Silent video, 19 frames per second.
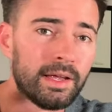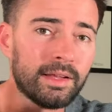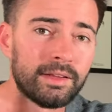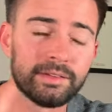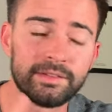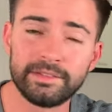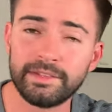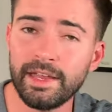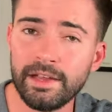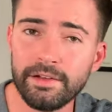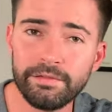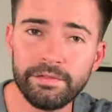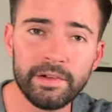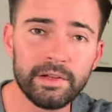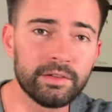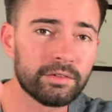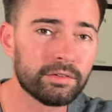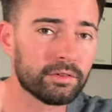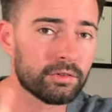
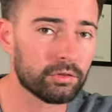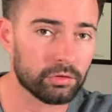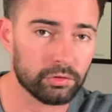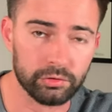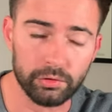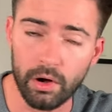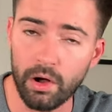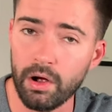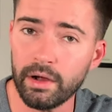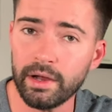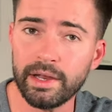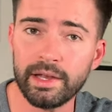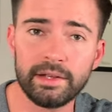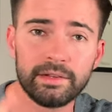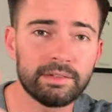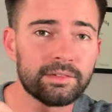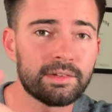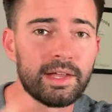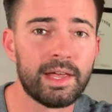safest,
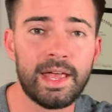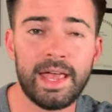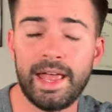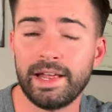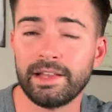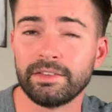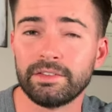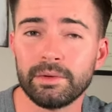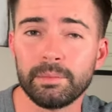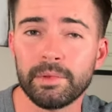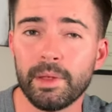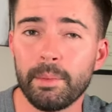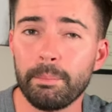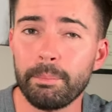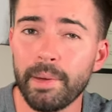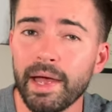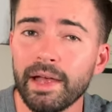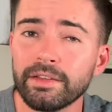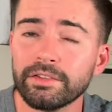strongest, and some of the
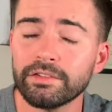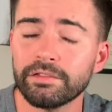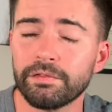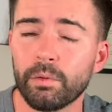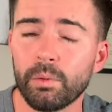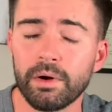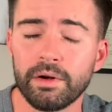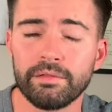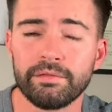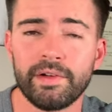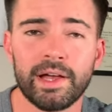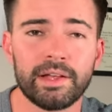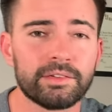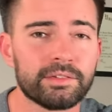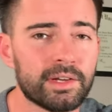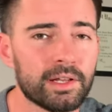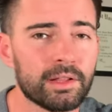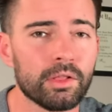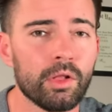best for
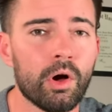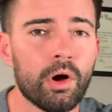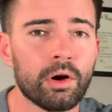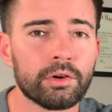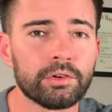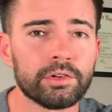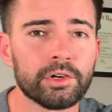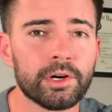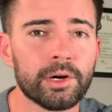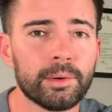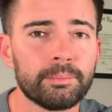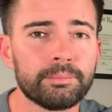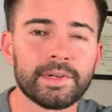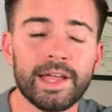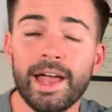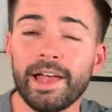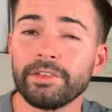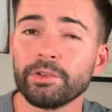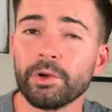investing long-term.
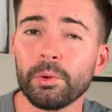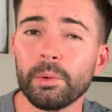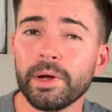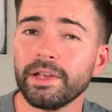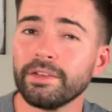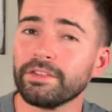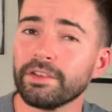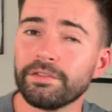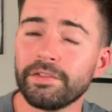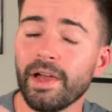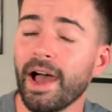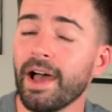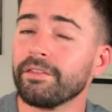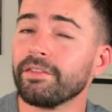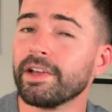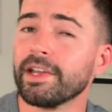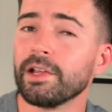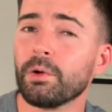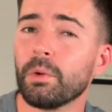As always, if you have
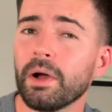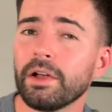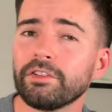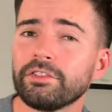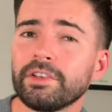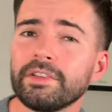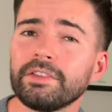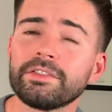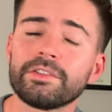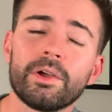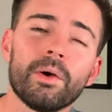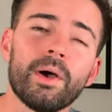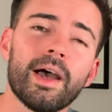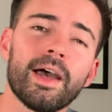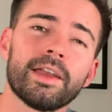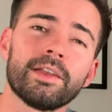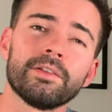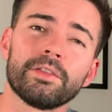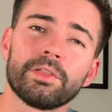any questions, go
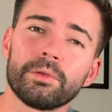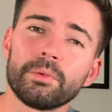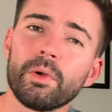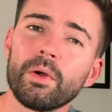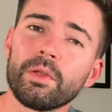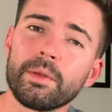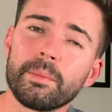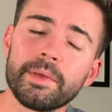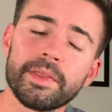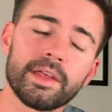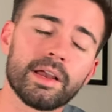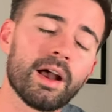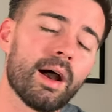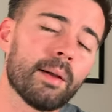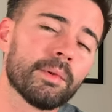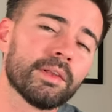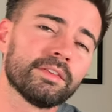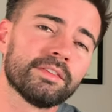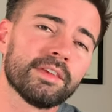ahead and throw them in the
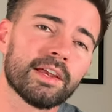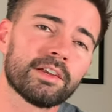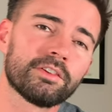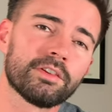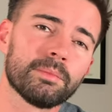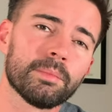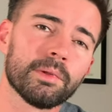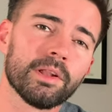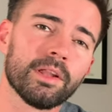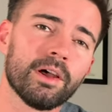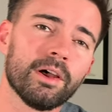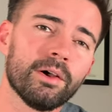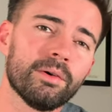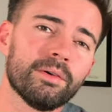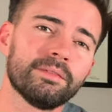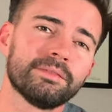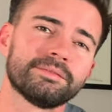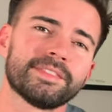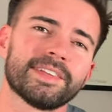comment section
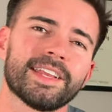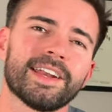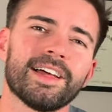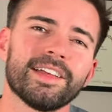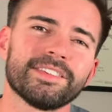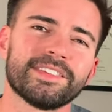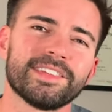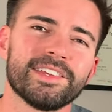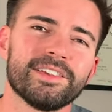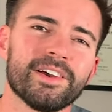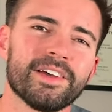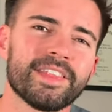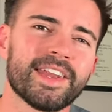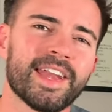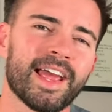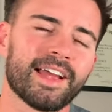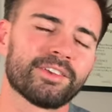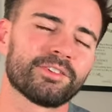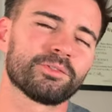below. And I'll see you on the
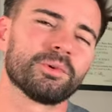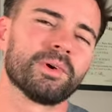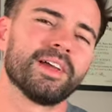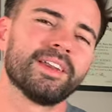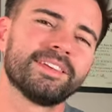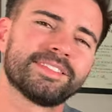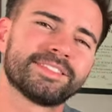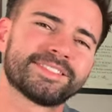next one.